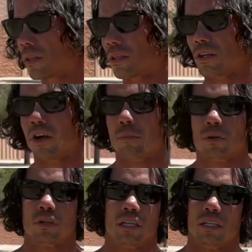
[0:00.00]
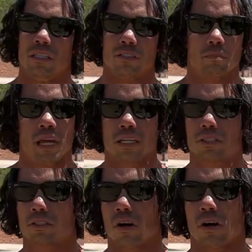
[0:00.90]
The number is
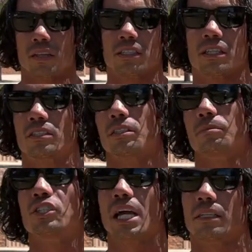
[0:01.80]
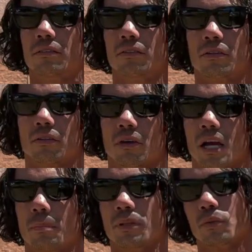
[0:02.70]
based on, it's subjective,
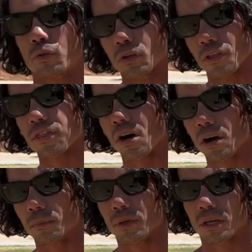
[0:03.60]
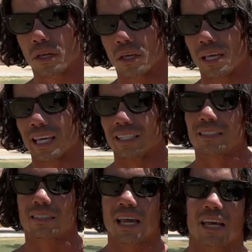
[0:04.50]
right? But the rule of thumb is
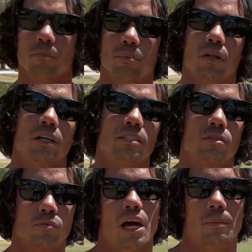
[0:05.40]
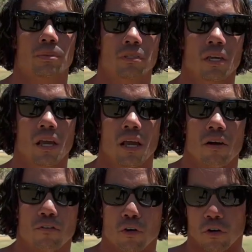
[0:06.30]
10 plus reps
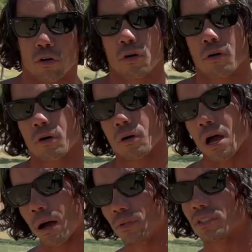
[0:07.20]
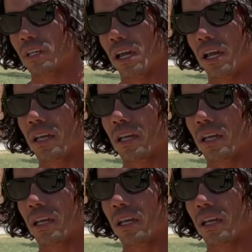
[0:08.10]
for, I would say,